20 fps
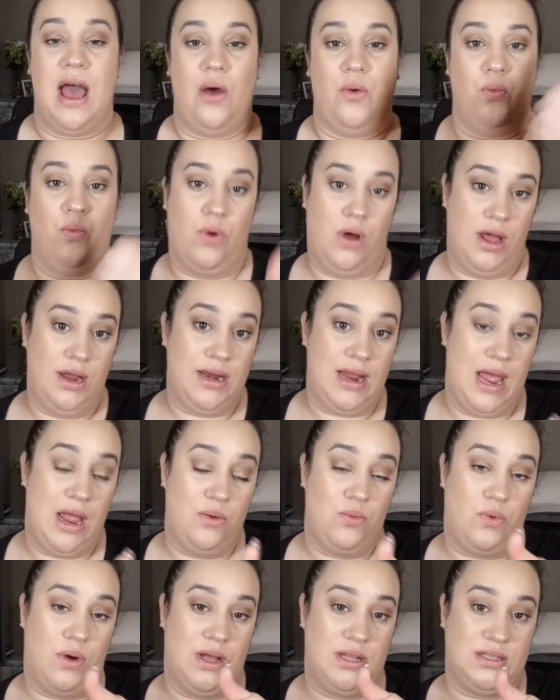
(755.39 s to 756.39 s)
One,
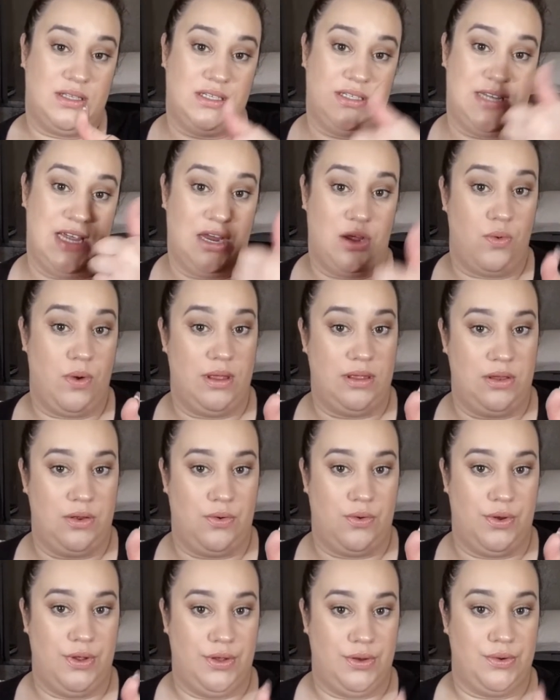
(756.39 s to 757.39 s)
I want to take away the
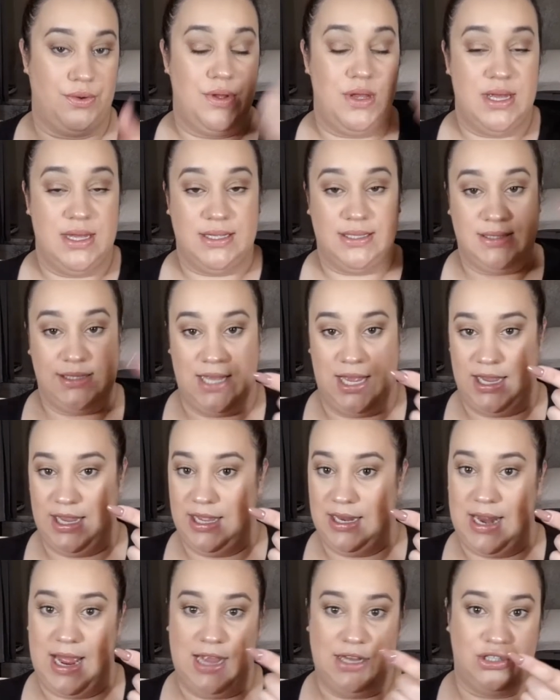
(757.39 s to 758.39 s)
oil.
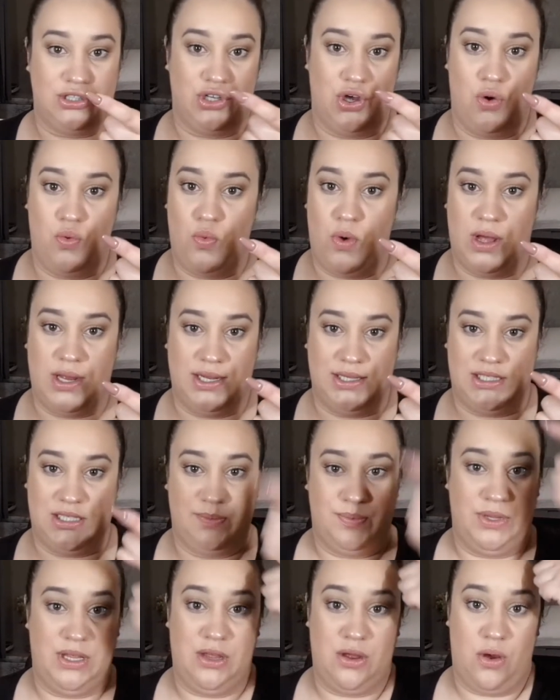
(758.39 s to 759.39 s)
Second, I don't want it
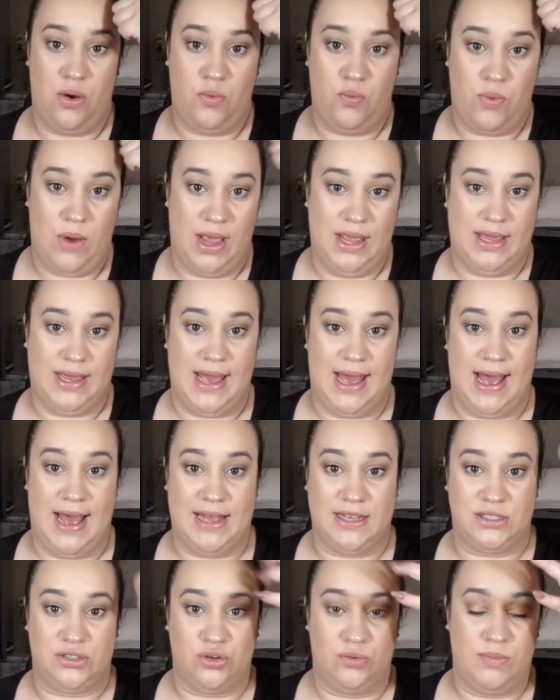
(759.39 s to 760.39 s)
to be a white
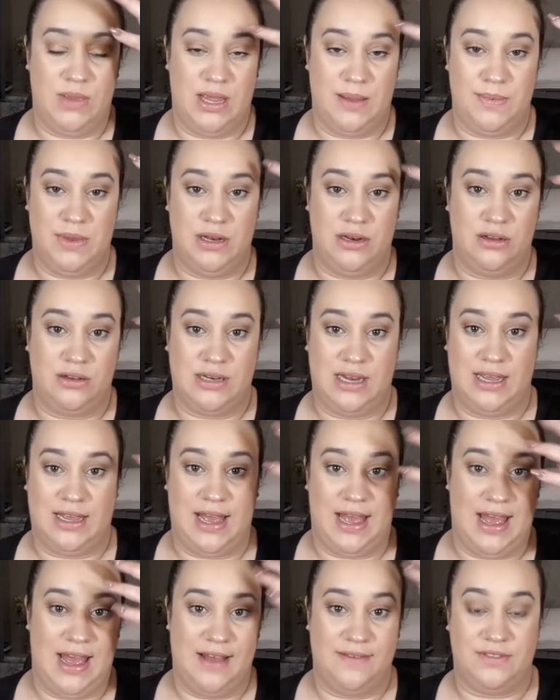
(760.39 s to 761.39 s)
cast or make me look
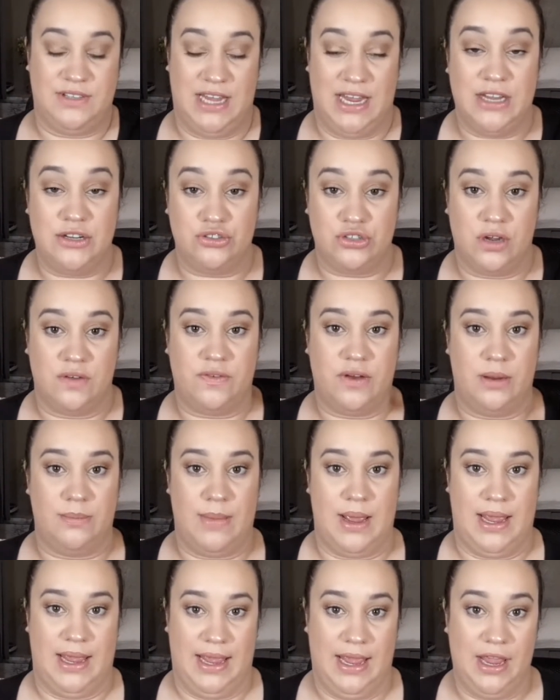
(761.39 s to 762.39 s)
like I have dandruff
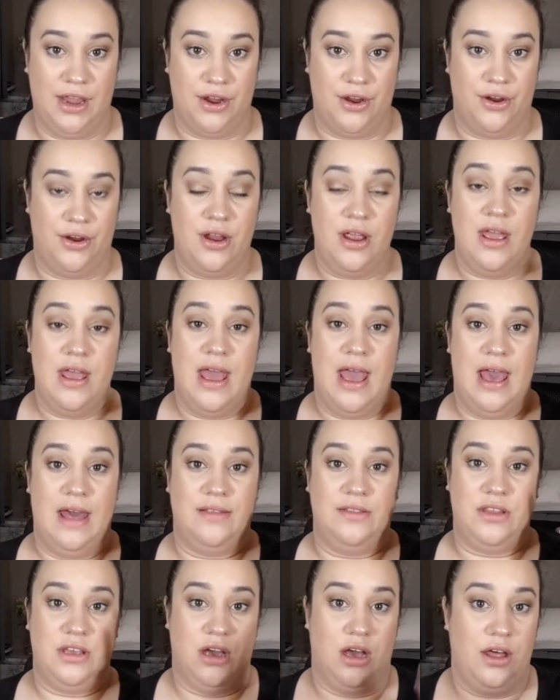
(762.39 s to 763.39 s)
on my hair.
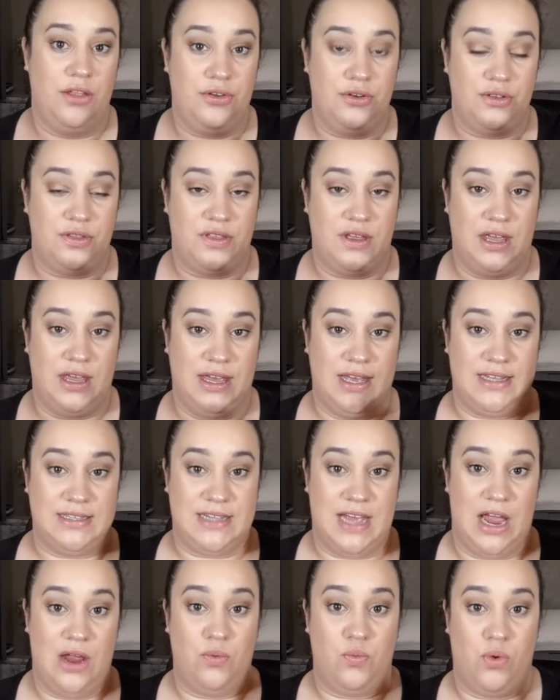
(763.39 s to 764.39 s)
And the other thing
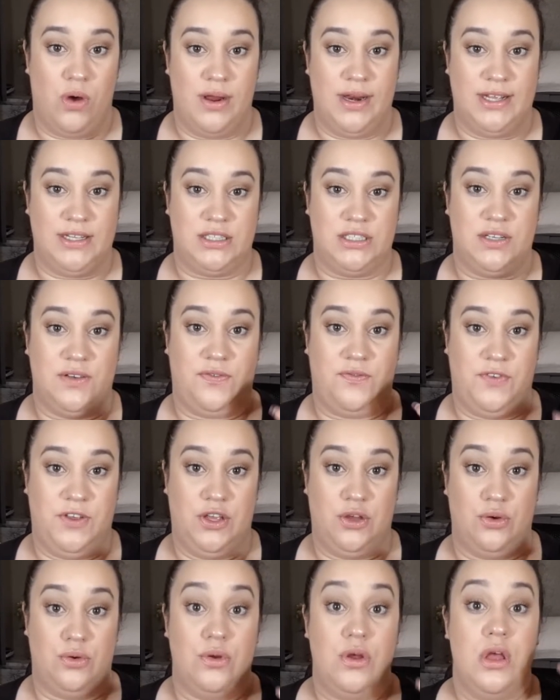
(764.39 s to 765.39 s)
is I want it to
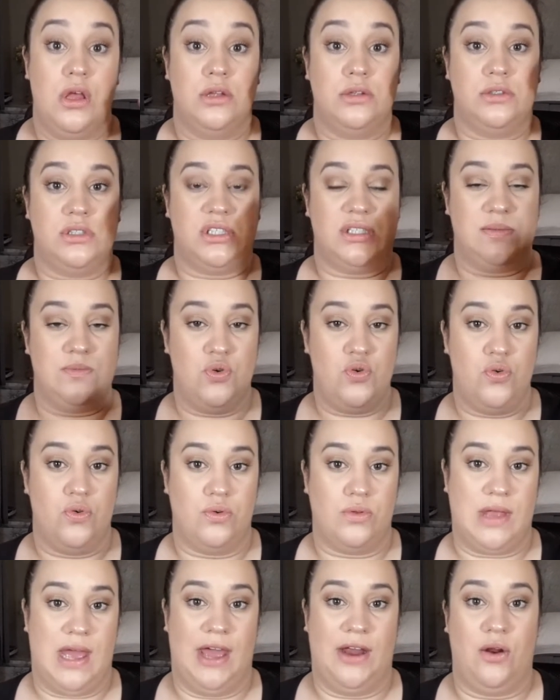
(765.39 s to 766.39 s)
feel
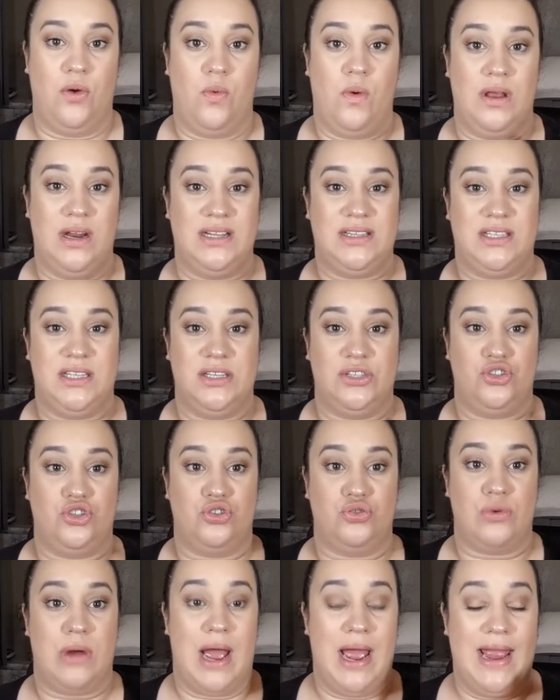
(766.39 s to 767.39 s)
smooth. I don't want it to
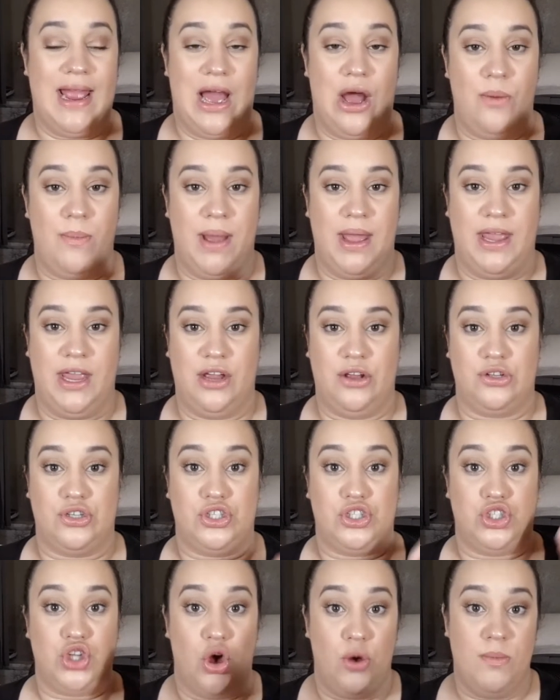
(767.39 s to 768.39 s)
dry out my hair
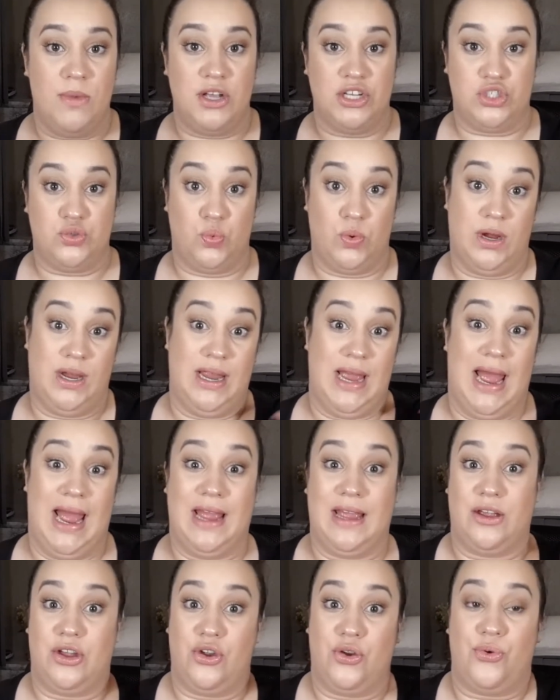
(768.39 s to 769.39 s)
so much where
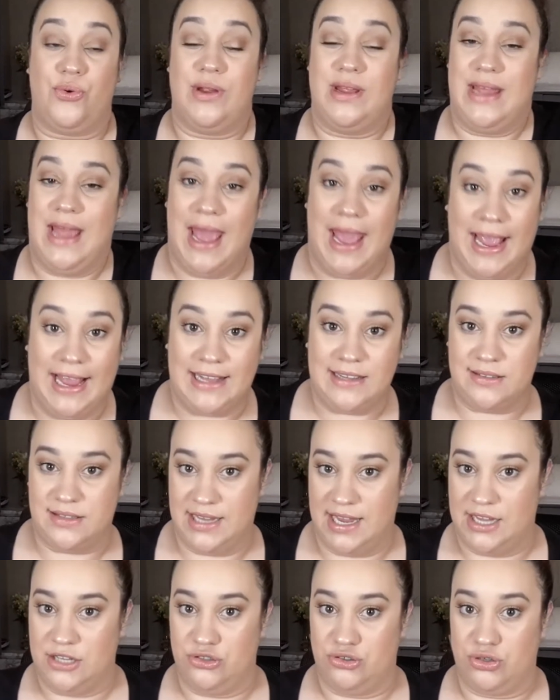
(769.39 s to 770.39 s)
I create
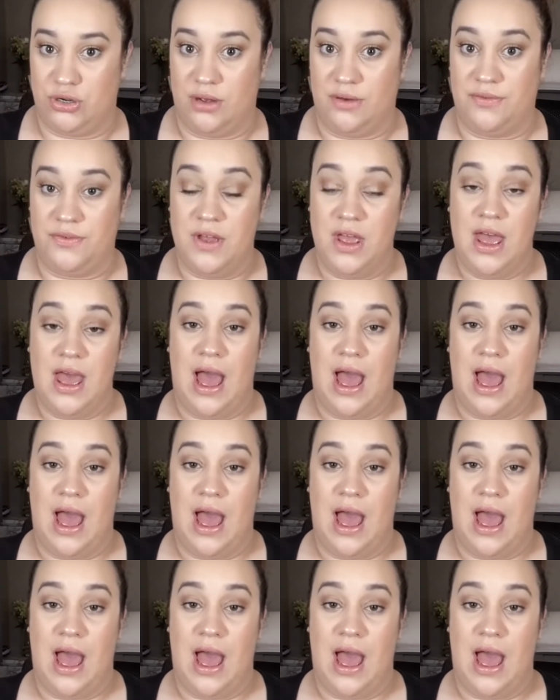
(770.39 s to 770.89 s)
dandruff.